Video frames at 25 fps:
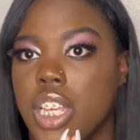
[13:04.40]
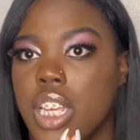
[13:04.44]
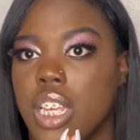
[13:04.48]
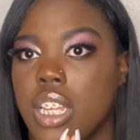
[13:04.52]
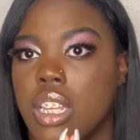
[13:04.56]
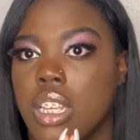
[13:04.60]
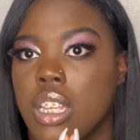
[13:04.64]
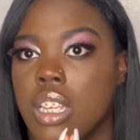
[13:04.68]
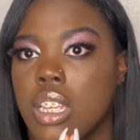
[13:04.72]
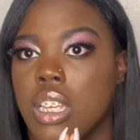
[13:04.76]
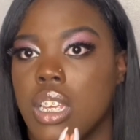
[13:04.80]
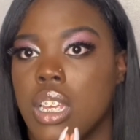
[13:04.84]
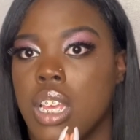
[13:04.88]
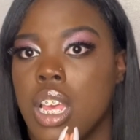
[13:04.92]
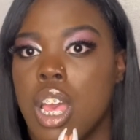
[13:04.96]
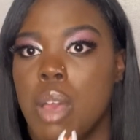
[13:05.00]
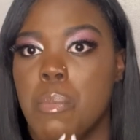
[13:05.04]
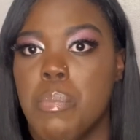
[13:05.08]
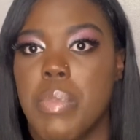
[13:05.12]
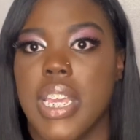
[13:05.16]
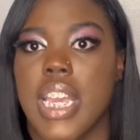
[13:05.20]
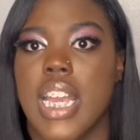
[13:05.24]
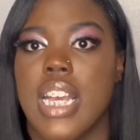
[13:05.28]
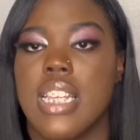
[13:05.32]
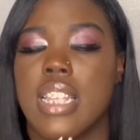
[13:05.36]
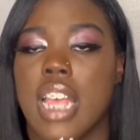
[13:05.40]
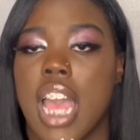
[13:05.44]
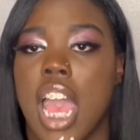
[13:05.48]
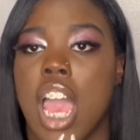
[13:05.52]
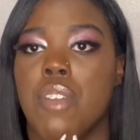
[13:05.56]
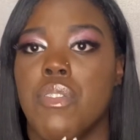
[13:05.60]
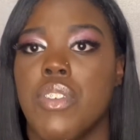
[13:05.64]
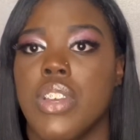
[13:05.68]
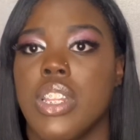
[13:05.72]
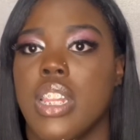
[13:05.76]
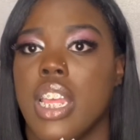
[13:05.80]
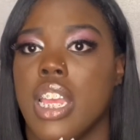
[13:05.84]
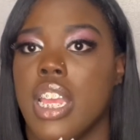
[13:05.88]
it. Because
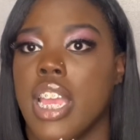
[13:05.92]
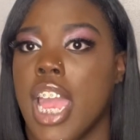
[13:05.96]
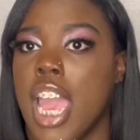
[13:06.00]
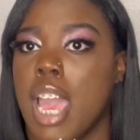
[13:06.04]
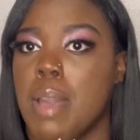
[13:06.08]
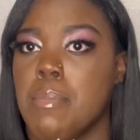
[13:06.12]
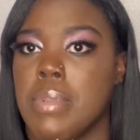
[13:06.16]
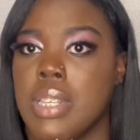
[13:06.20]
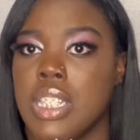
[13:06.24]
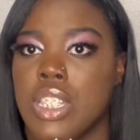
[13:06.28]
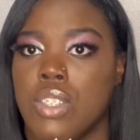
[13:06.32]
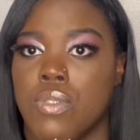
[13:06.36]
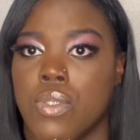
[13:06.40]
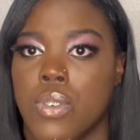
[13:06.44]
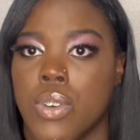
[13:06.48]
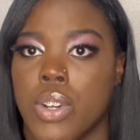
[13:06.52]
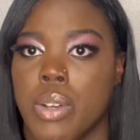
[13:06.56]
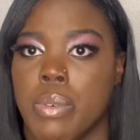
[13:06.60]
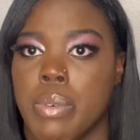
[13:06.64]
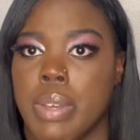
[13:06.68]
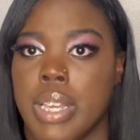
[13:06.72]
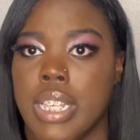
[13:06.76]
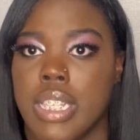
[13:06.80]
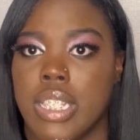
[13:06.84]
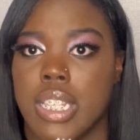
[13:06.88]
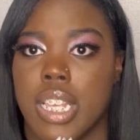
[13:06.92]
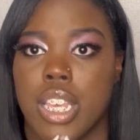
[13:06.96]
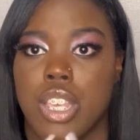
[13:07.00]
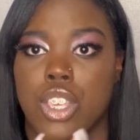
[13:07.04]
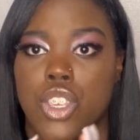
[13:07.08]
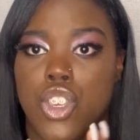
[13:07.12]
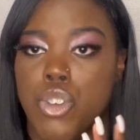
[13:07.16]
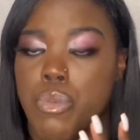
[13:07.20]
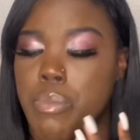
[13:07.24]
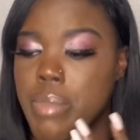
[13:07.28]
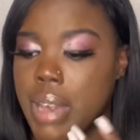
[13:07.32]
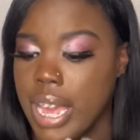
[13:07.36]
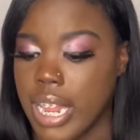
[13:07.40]
everything happens for a reason.
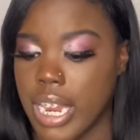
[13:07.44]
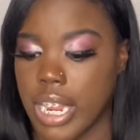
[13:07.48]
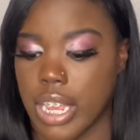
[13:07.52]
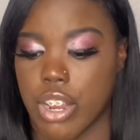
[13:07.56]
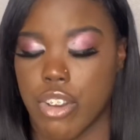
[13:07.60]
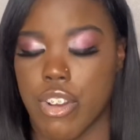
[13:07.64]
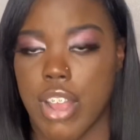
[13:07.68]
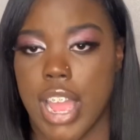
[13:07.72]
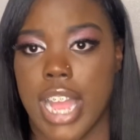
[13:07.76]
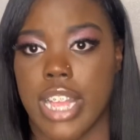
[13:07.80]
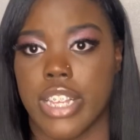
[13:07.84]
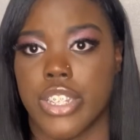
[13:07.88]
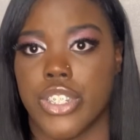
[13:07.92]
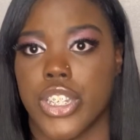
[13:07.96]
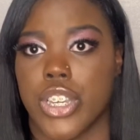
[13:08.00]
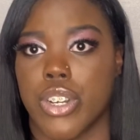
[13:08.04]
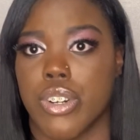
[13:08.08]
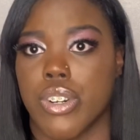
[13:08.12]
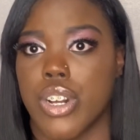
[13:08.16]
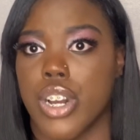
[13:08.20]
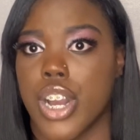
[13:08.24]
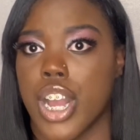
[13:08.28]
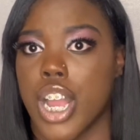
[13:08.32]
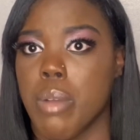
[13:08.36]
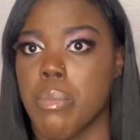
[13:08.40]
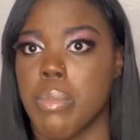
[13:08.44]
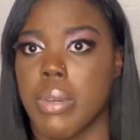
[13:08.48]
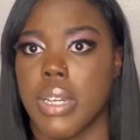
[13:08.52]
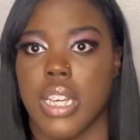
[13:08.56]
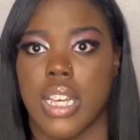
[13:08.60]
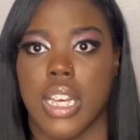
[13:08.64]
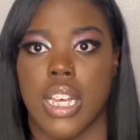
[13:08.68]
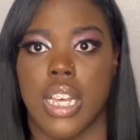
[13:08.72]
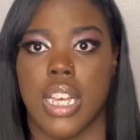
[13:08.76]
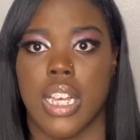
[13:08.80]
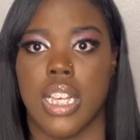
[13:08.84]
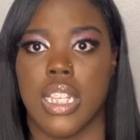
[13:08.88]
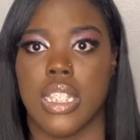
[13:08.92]
You might have crashed your car
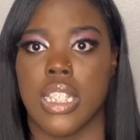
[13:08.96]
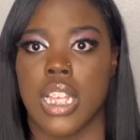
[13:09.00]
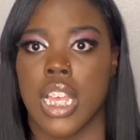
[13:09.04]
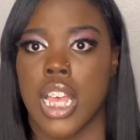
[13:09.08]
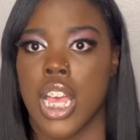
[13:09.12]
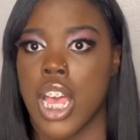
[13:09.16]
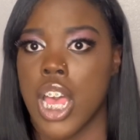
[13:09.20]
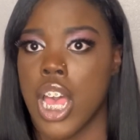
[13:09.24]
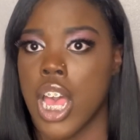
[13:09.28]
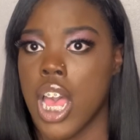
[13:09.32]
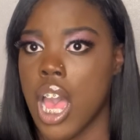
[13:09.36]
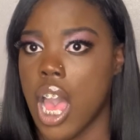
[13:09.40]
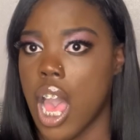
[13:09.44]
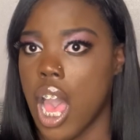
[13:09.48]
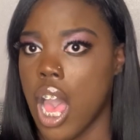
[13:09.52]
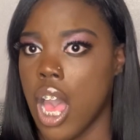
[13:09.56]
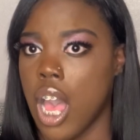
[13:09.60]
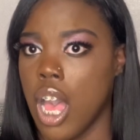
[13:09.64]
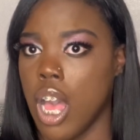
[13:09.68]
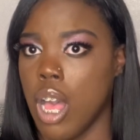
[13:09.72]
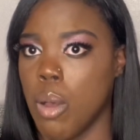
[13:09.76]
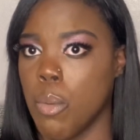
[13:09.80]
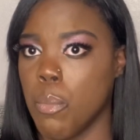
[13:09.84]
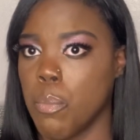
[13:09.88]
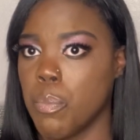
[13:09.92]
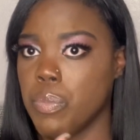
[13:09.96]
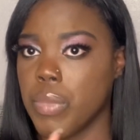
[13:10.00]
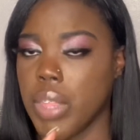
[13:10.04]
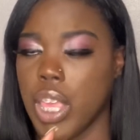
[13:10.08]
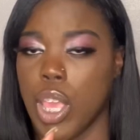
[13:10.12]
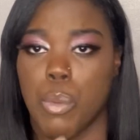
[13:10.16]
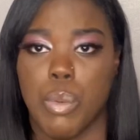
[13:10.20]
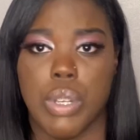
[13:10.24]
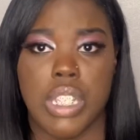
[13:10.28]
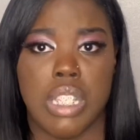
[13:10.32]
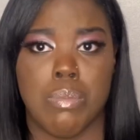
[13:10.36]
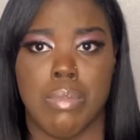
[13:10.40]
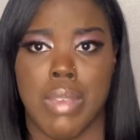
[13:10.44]
because it
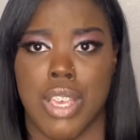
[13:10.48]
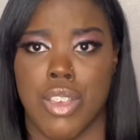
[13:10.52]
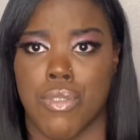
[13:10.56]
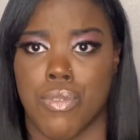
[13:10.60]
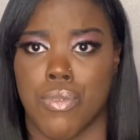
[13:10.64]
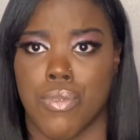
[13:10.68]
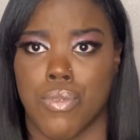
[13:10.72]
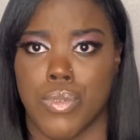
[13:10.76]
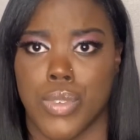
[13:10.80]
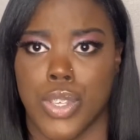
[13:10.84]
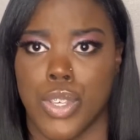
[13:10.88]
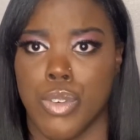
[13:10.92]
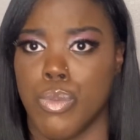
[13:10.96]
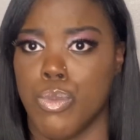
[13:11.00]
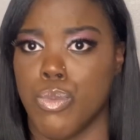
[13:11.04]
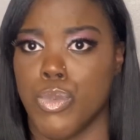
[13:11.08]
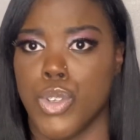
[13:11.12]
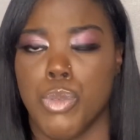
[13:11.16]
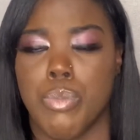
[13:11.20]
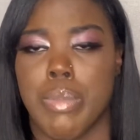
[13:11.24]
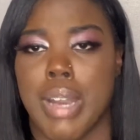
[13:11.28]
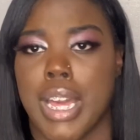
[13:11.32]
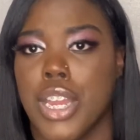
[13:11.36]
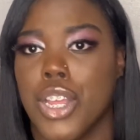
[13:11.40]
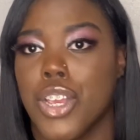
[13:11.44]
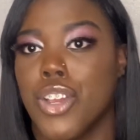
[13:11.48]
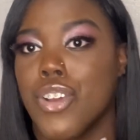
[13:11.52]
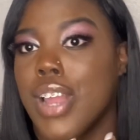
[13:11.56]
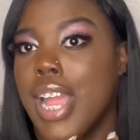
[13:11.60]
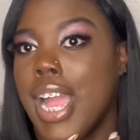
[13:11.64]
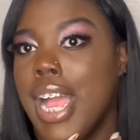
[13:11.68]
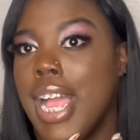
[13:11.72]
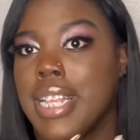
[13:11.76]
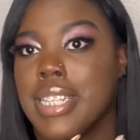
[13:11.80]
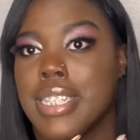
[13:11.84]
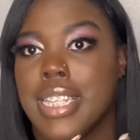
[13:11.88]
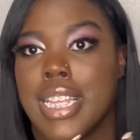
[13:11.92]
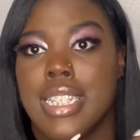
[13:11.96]
was meant. You might have
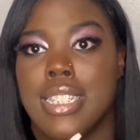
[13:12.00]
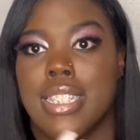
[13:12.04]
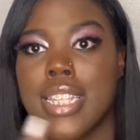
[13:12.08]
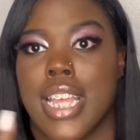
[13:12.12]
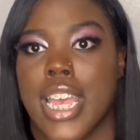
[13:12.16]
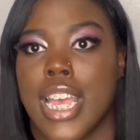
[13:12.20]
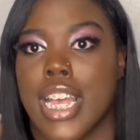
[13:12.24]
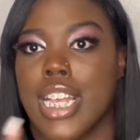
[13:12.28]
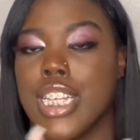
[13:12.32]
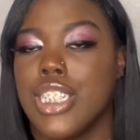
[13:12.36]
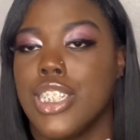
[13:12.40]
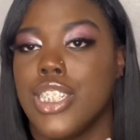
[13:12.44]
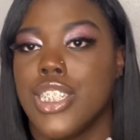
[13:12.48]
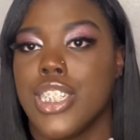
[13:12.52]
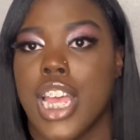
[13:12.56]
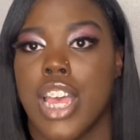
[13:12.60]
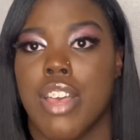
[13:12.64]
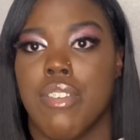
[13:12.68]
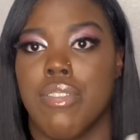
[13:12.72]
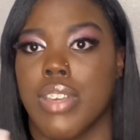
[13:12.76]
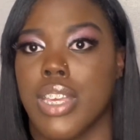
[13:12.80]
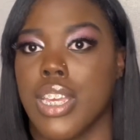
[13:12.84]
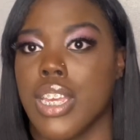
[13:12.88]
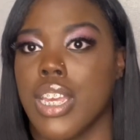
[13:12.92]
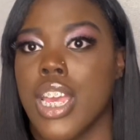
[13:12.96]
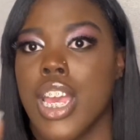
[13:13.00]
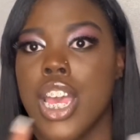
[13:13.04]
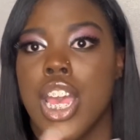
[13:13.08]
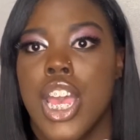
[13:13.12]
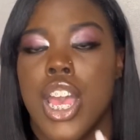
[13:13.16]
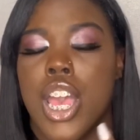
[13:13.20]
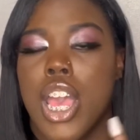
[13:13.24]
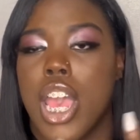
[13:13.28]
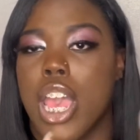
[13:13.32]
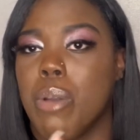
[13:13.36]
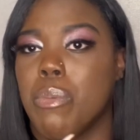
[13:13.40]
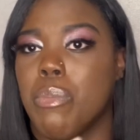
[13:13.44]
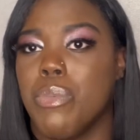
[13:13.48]
crashed, let's say, a Chevy.
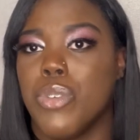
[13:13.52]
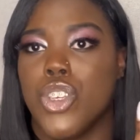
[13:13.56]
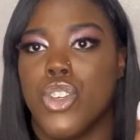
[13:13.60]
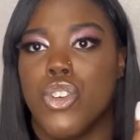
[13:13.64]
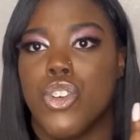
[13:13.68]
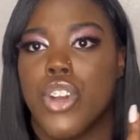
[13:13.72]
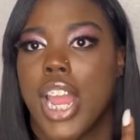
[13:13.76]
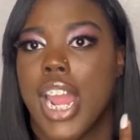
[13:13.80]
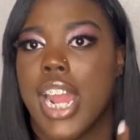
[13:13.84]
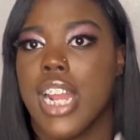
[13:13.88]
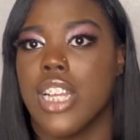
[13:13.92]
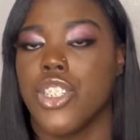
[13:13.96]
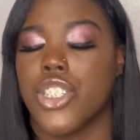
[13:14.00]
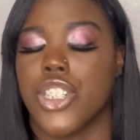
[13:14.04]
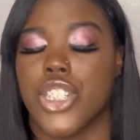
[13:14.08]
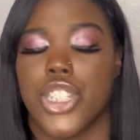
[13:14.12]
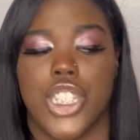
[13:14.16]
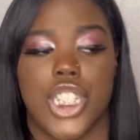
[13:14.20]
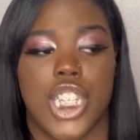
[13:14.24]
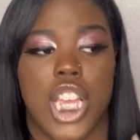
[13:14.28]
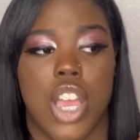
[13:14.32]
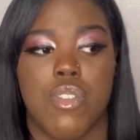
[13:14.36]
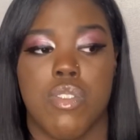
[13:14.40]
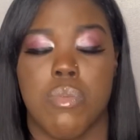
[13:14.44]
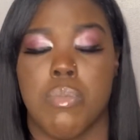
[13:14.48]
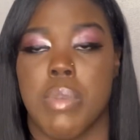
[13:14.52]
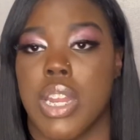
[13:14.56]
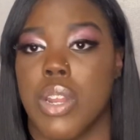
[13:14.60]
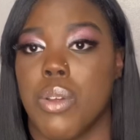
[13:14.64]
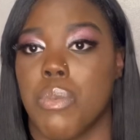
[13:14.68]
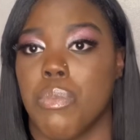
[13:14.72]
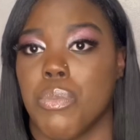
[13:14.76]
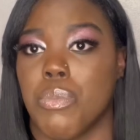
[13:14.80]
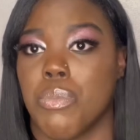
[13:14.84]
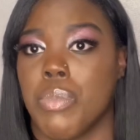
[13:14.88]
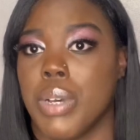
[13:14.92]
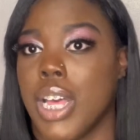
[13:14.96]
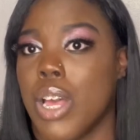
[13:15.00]
You crashed your Chevy,
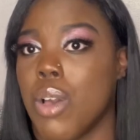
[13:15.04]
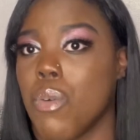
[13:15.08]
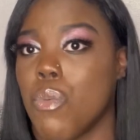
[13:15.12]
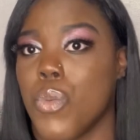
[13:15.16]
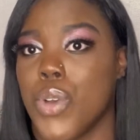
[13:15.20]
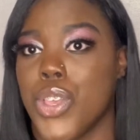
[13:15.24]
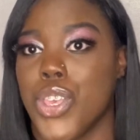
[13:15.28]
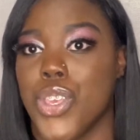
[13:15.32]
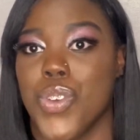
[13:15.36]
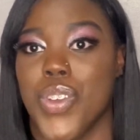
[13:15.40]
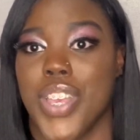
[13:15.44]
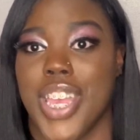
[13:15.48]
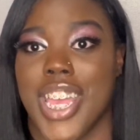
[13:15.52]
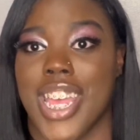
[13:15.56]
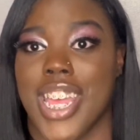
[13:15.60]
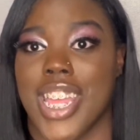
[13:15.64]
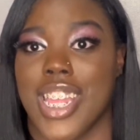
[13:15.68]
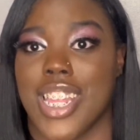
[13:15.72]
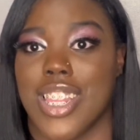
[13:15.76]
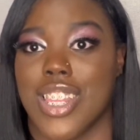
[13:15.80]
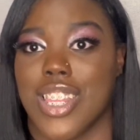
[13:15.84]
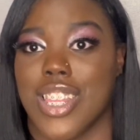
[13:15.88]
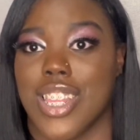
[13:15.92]
but when you get